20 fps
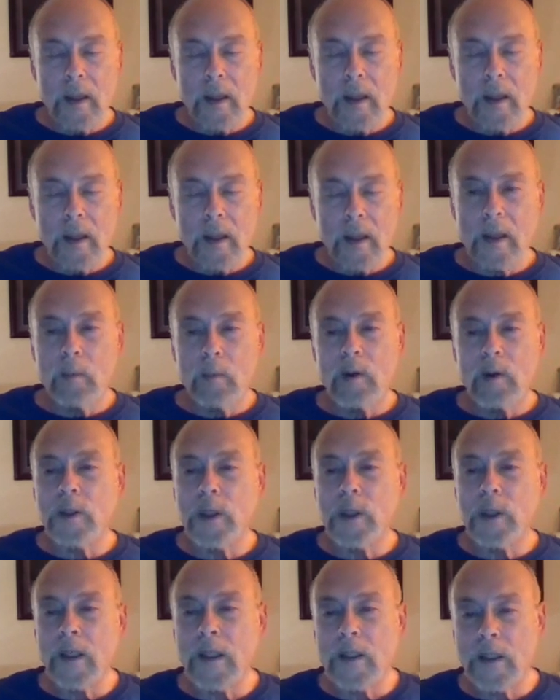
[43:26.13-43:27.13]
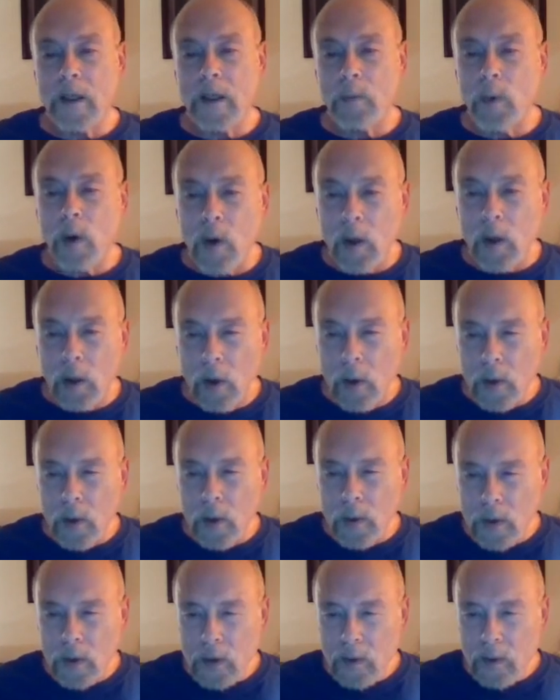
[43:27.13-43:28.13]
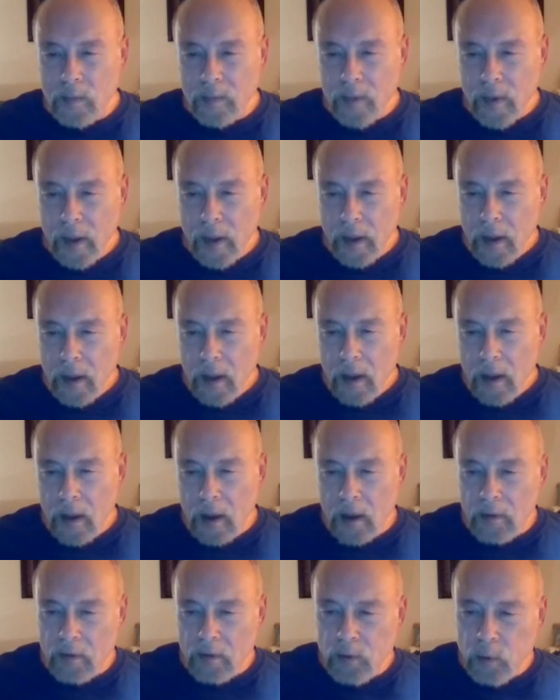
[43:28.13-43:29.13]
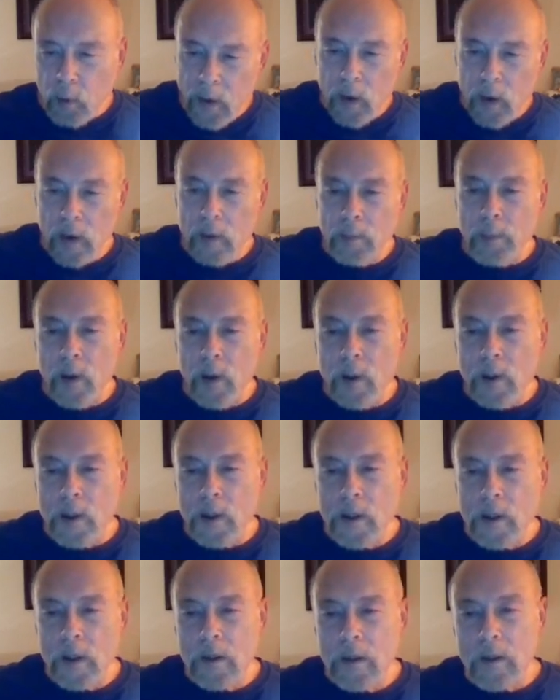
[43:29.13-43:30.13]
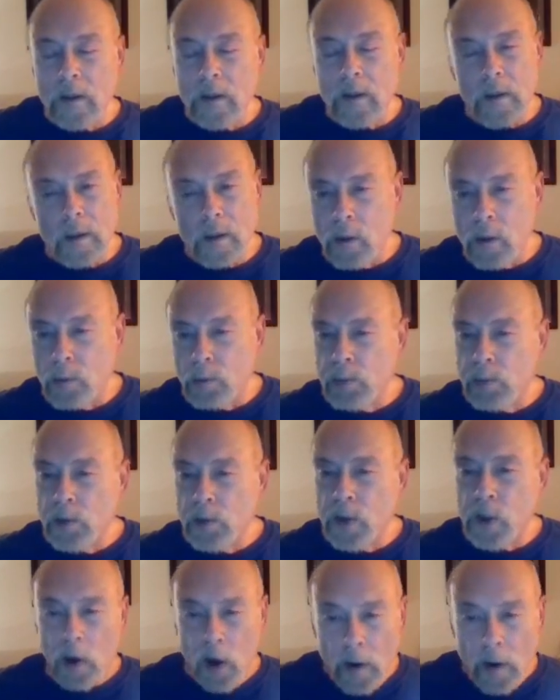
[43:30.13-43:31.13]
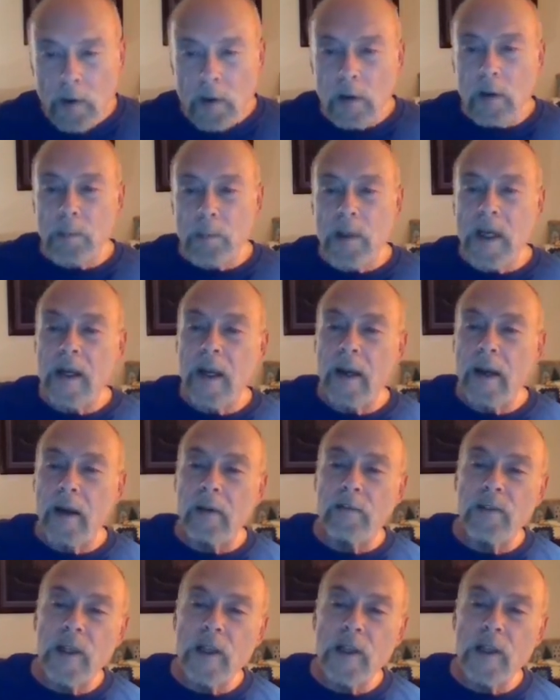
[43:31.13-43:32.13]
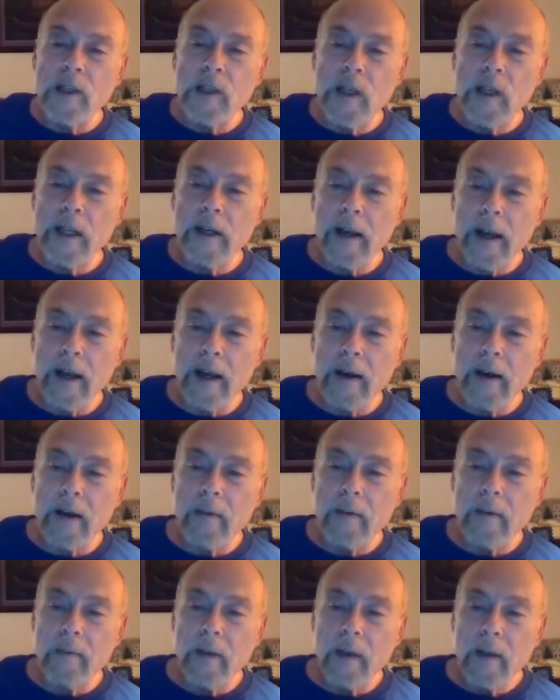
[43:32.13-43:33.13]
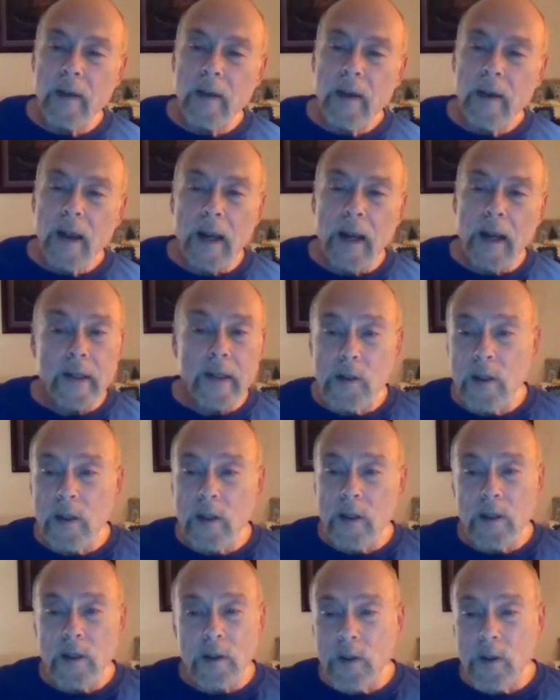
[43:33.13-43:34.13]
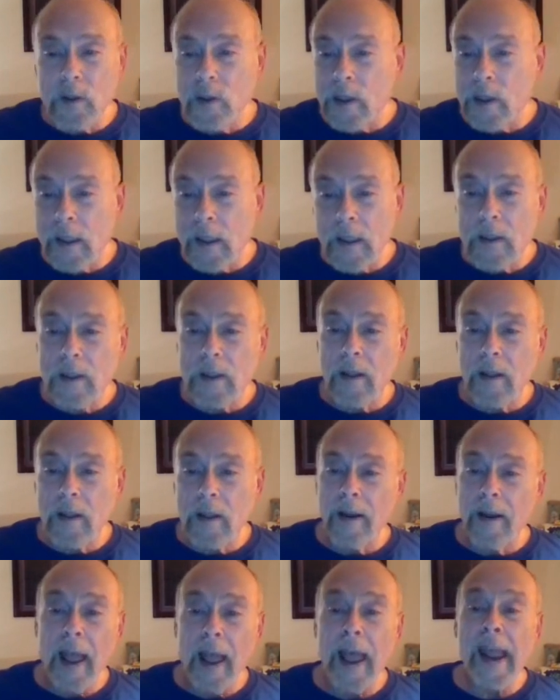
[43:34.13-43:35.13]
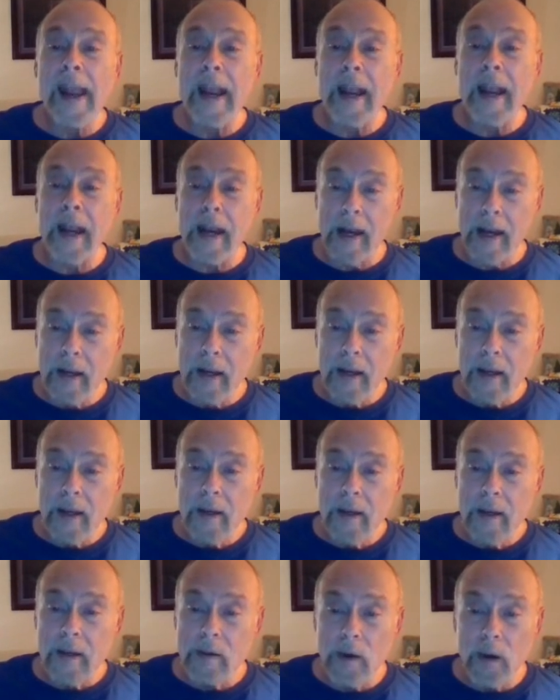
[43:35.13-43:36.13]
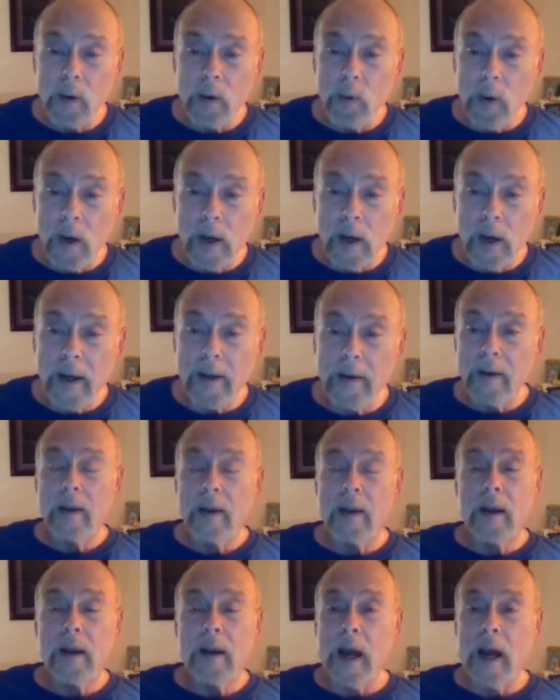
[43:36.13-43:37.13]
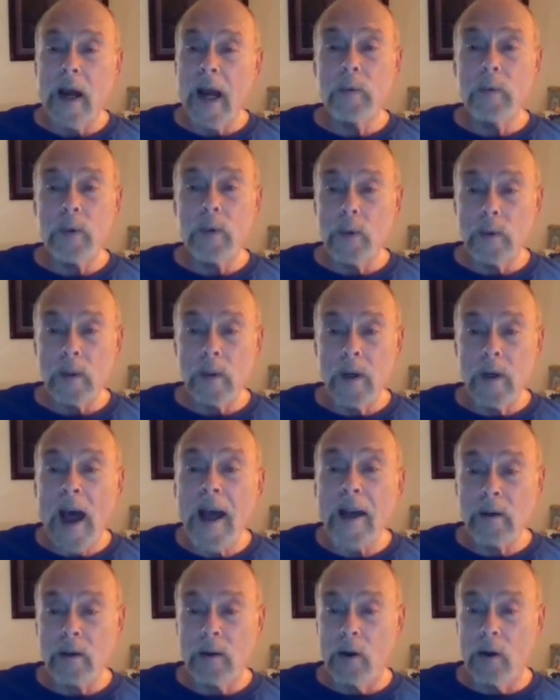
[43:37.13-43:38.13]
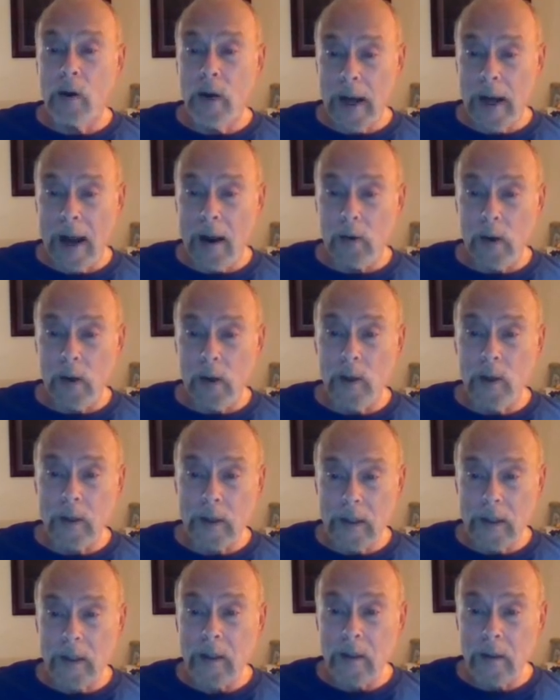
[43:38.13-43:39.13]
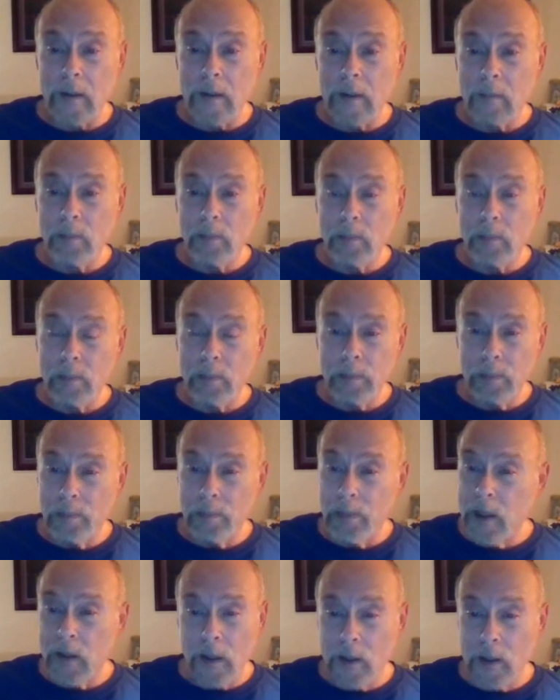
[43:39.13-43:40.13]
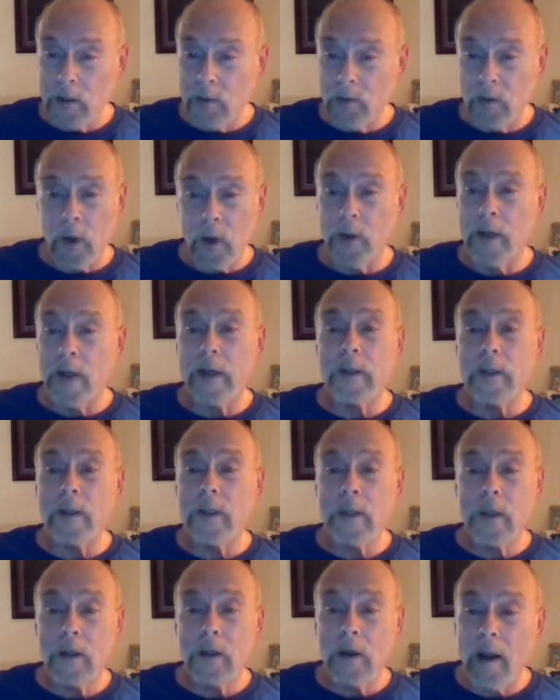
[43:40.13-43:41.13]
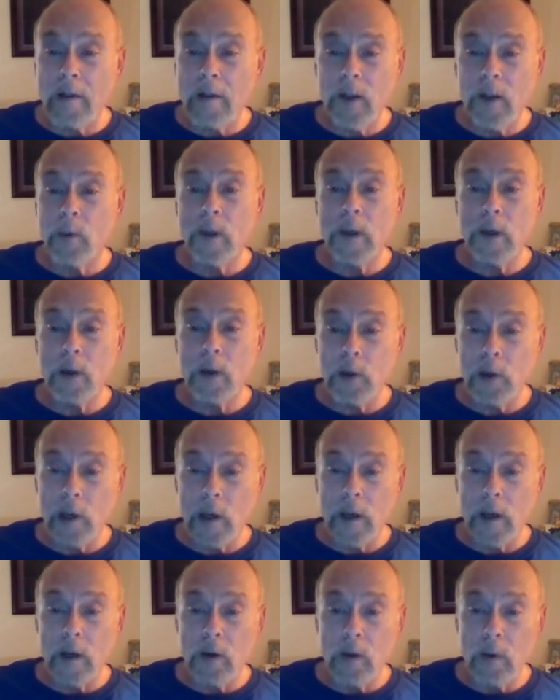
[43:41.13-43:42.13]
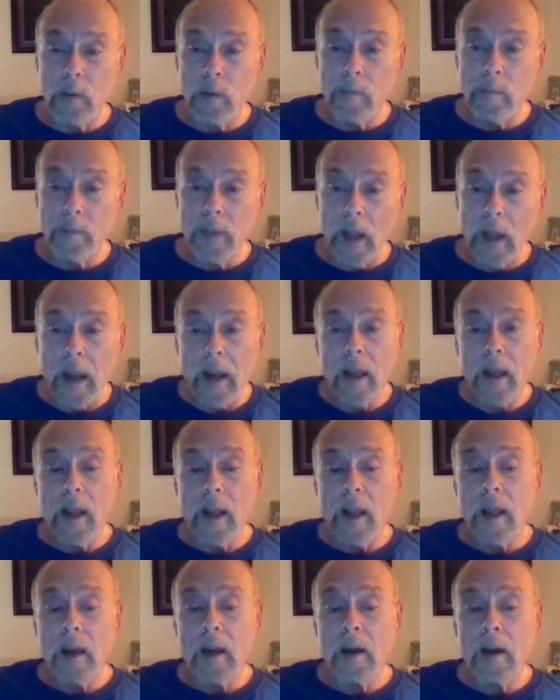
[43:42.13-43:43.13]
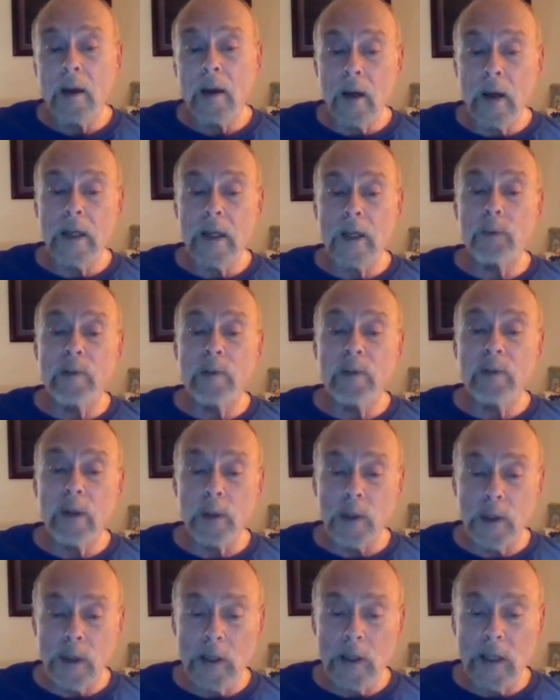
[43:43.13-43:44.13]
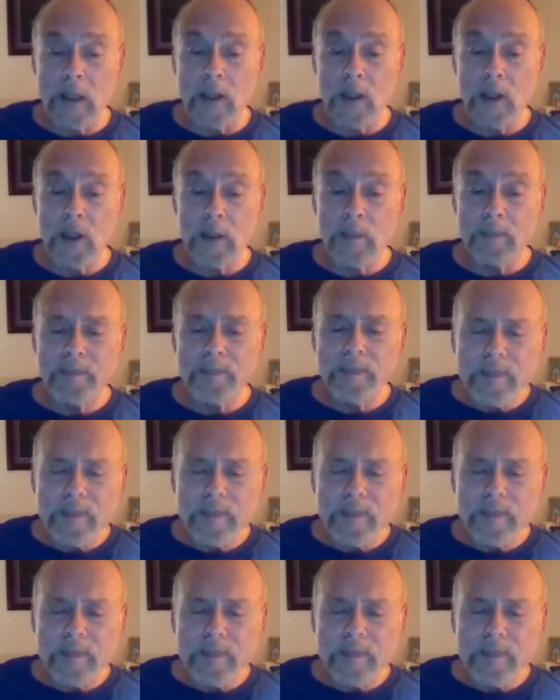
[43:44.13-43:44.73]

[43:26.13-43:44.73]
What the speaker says: Reveal 6, and we'll close. If we were in person, you'd start to be getting fidgety now. And the good news is that, hey, you know what? I will not go an hour on here because of all the other stuff that we usually do. Here it is, Reveal 6.